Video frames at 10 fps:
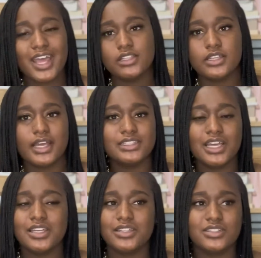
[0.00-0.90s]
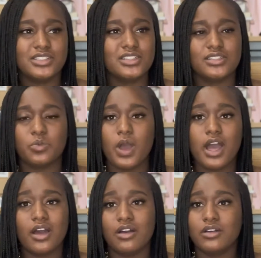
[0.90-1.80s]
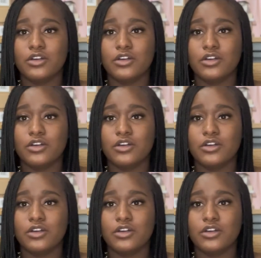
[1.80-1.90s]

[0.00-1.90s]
acting like they just, wow.